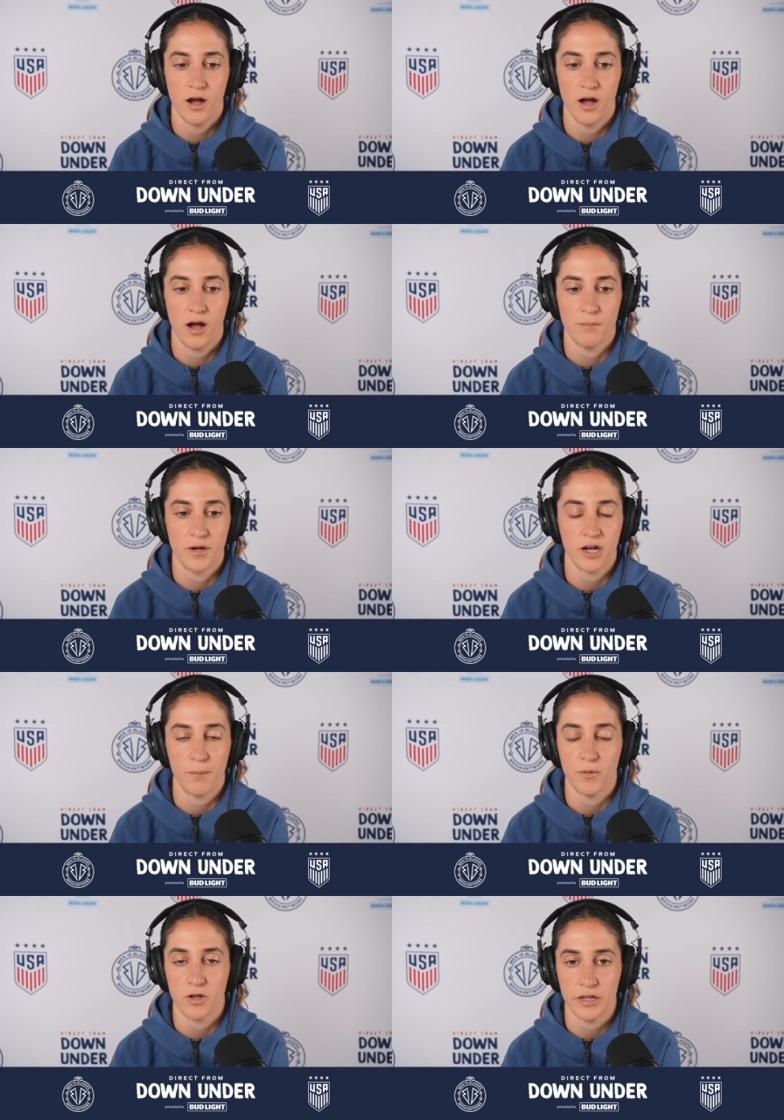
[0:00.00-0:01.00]
um, a
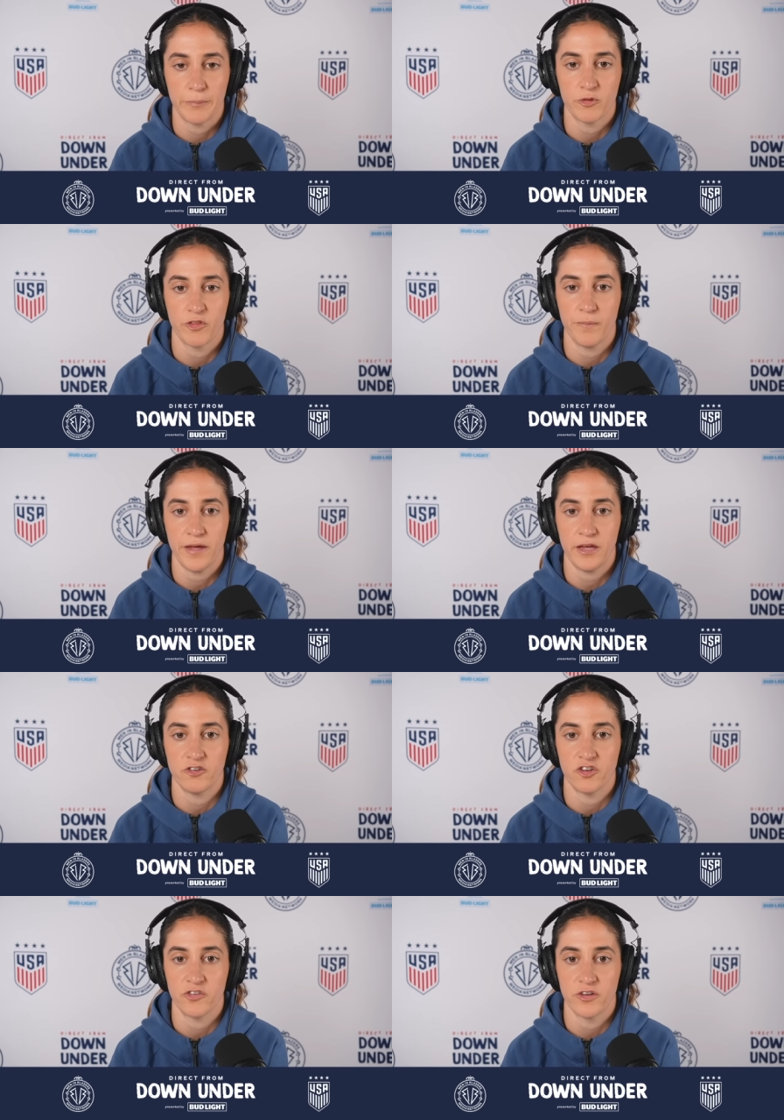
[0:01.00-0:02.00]
couple clips with me and
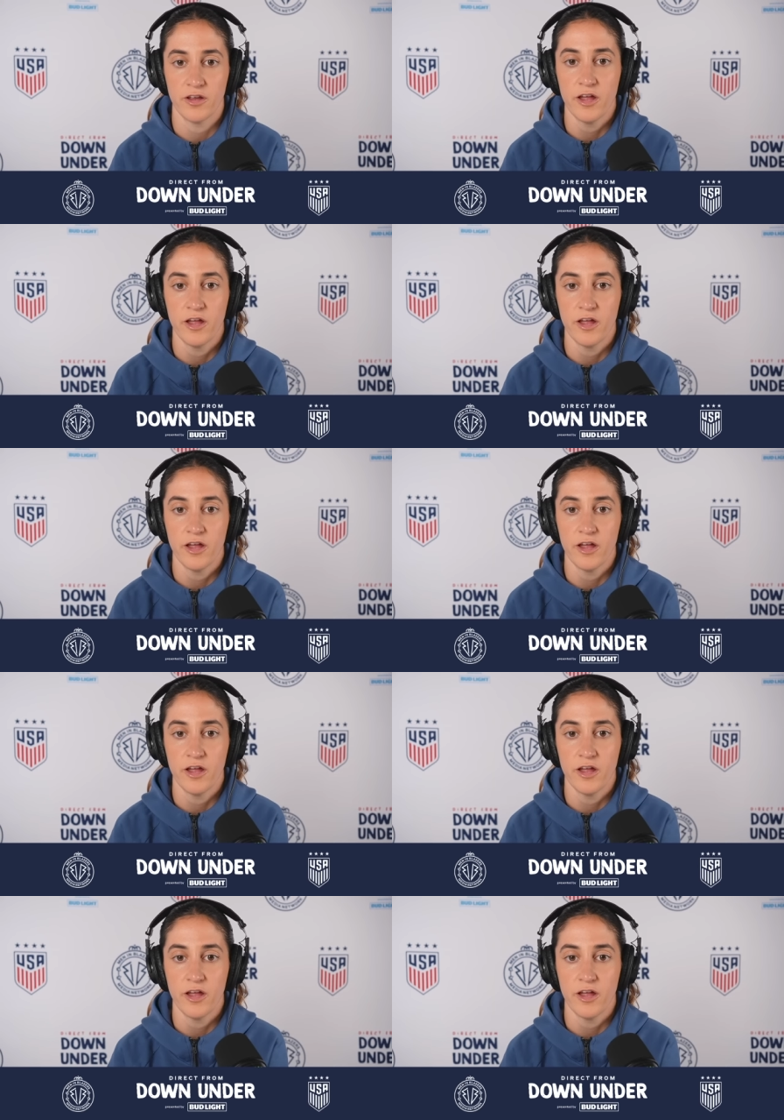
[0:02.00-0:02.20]
just